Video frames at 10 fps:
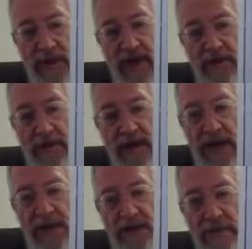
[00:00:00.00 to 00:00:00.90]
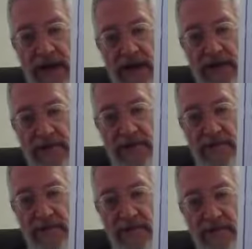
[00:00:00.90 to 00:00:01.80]
entered Harabayas.
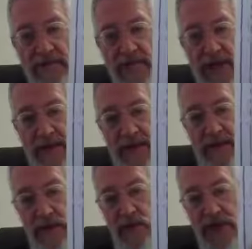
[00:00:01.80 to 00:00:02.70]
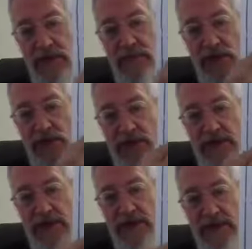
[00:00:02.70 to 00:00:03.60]
And this is what the mission
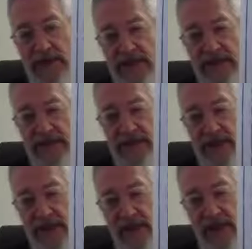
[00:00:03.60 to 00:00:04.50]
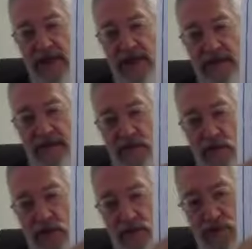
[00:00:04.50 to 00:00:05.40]
is going to discuss today the
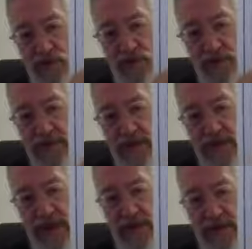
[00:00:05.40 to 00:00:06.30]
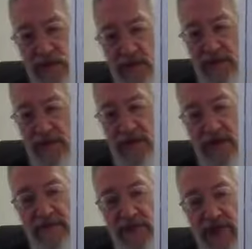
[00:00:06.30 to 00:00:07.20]
four rooms at the
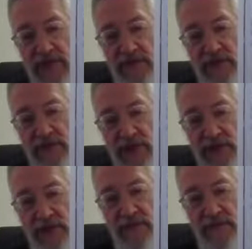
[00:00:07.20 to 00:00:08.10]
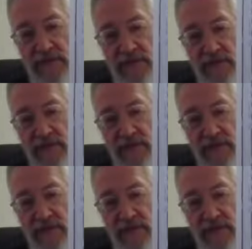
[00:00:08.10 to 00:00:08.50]
corners of the Ezra's Nashim